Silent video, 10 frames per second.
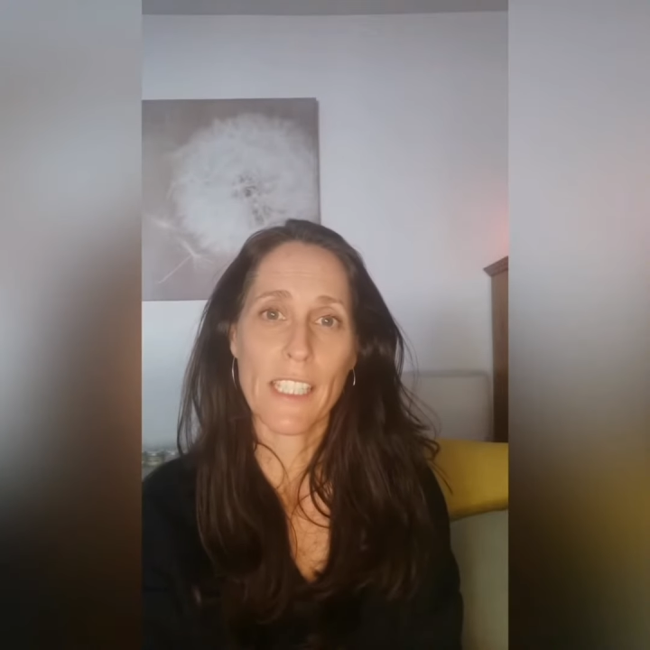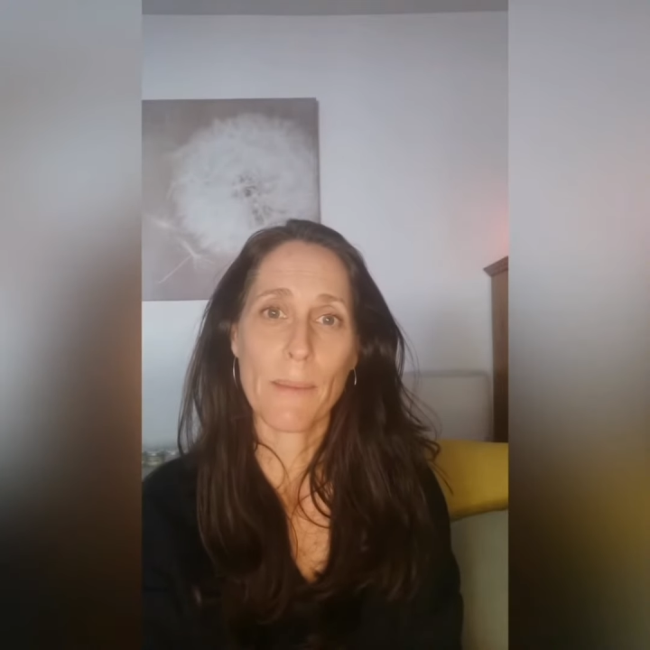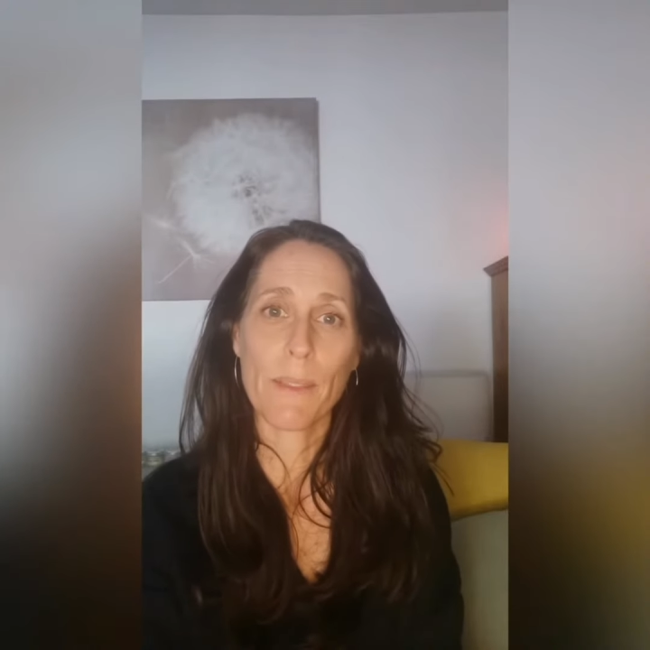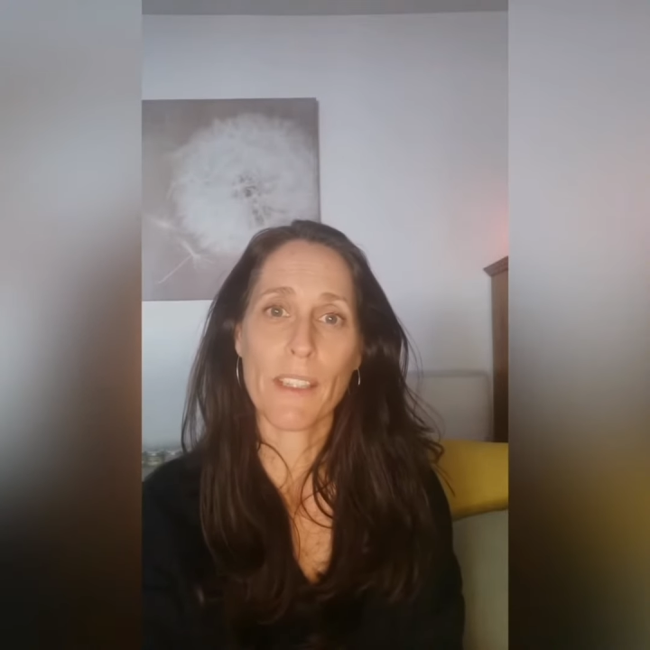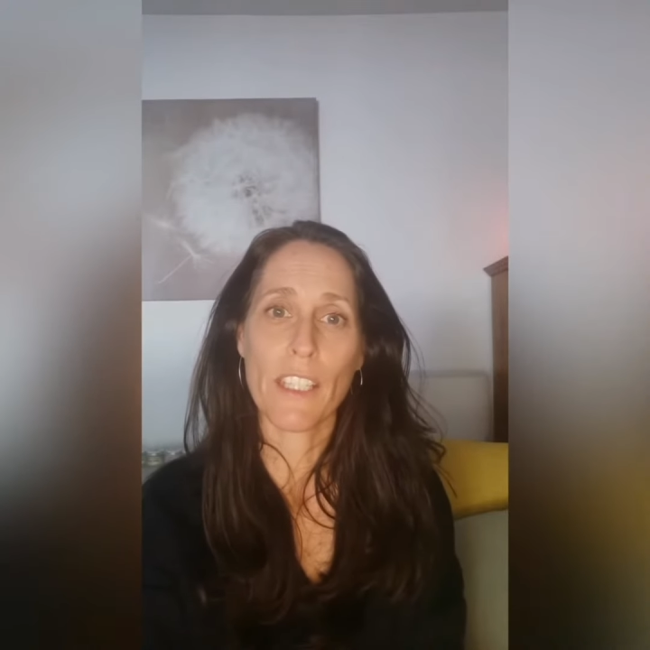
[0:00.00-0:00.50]

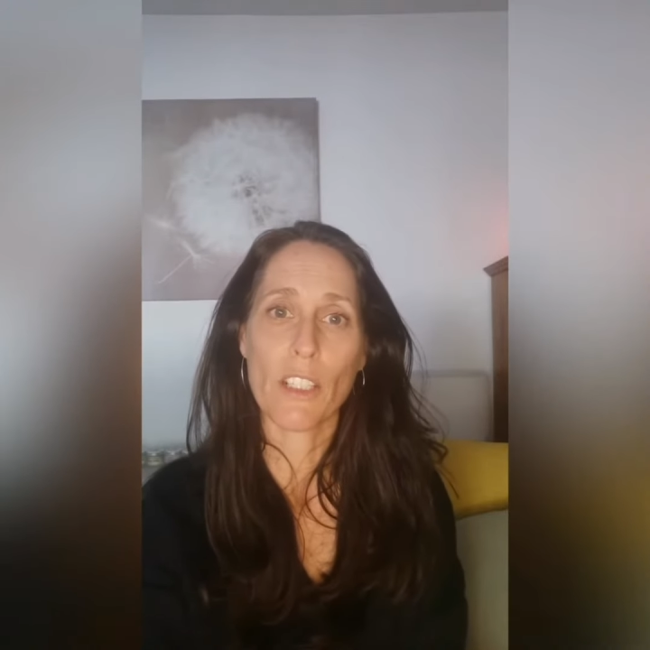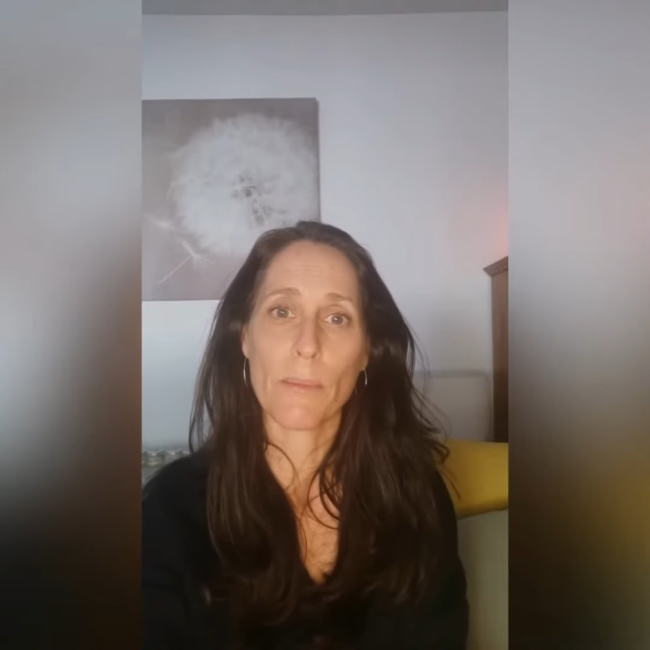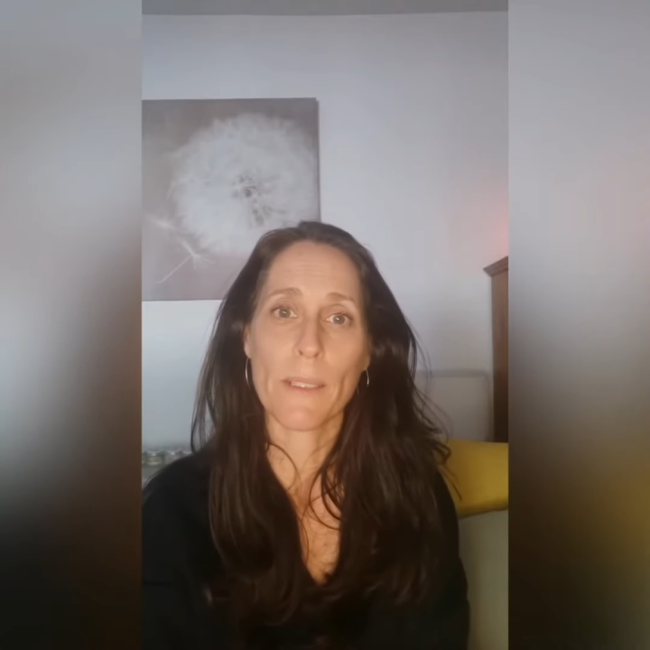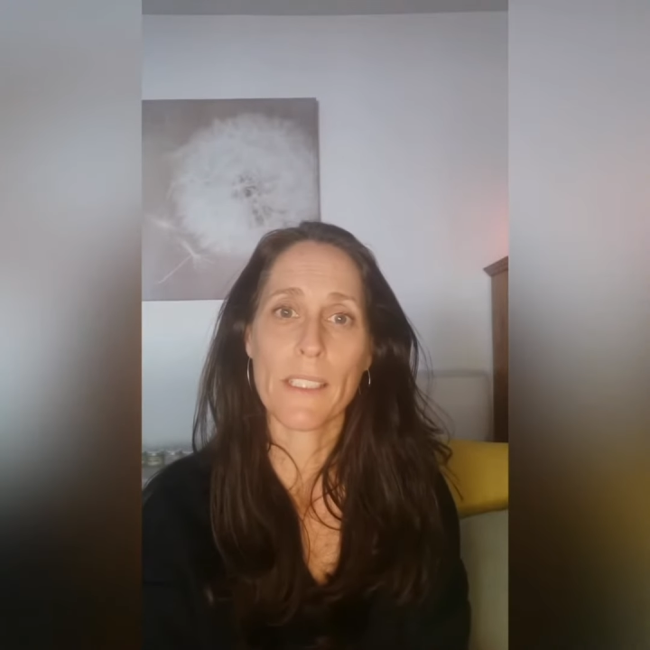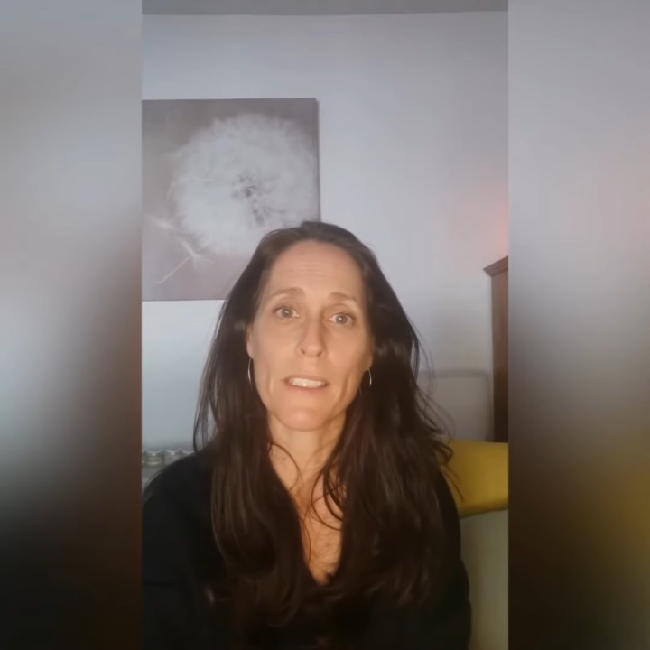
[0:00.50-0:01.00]

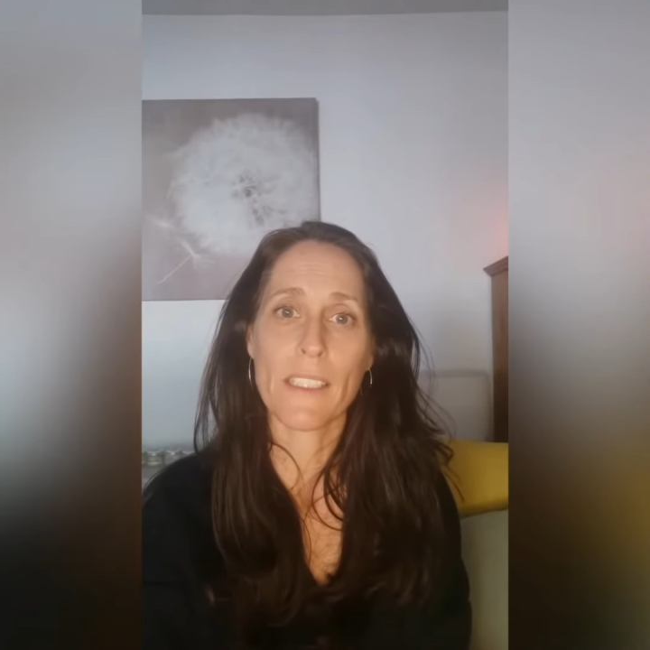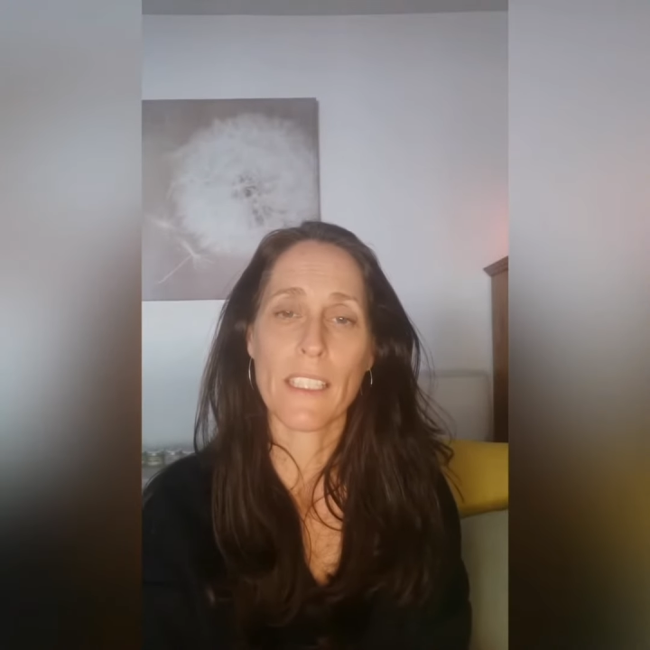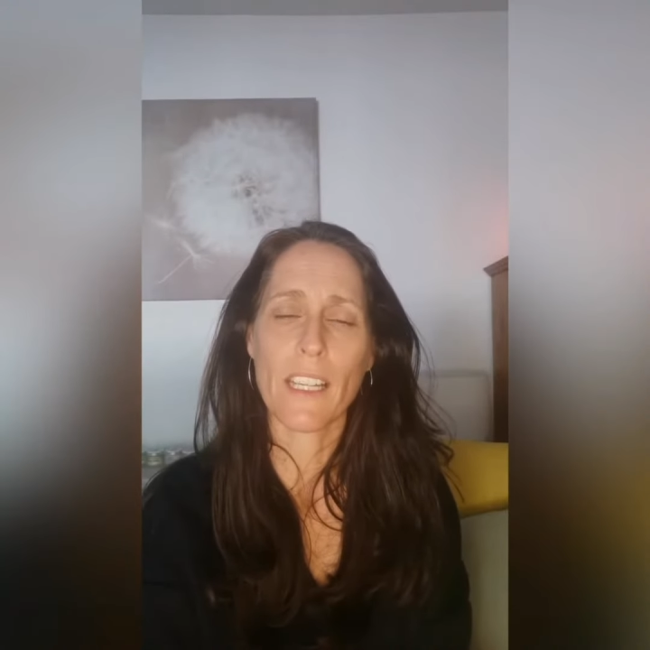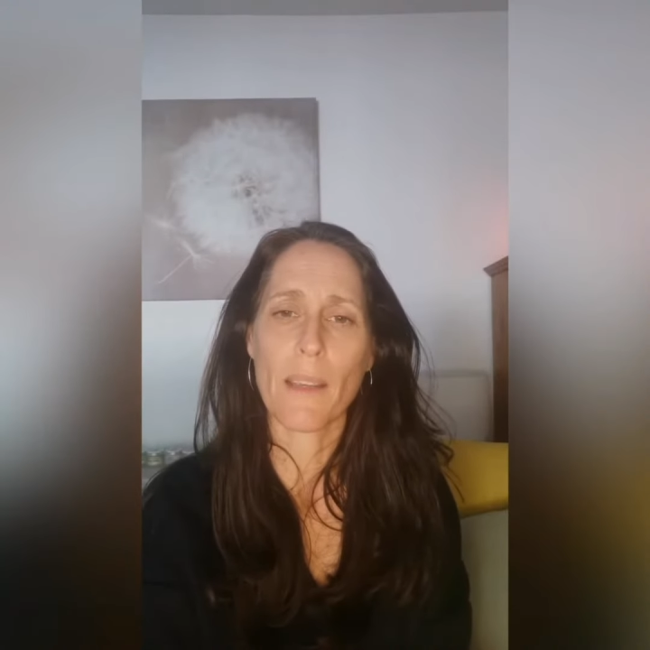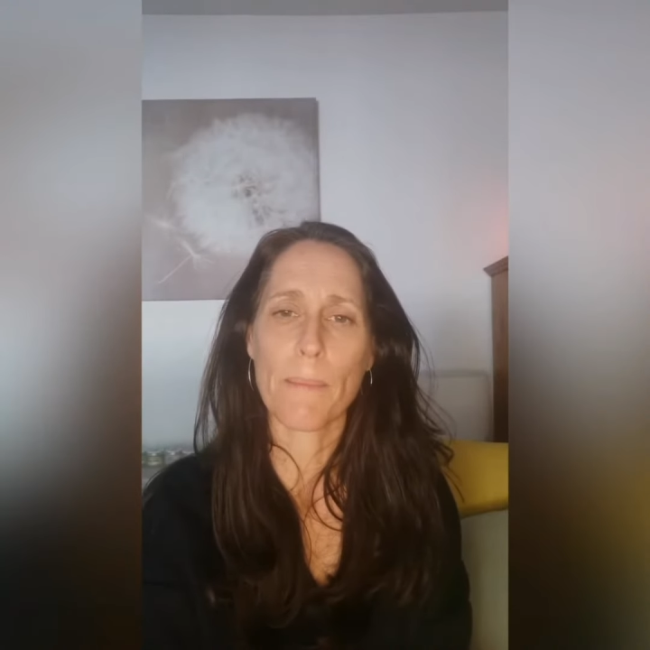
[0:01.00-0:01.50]
hypnotherapist and I am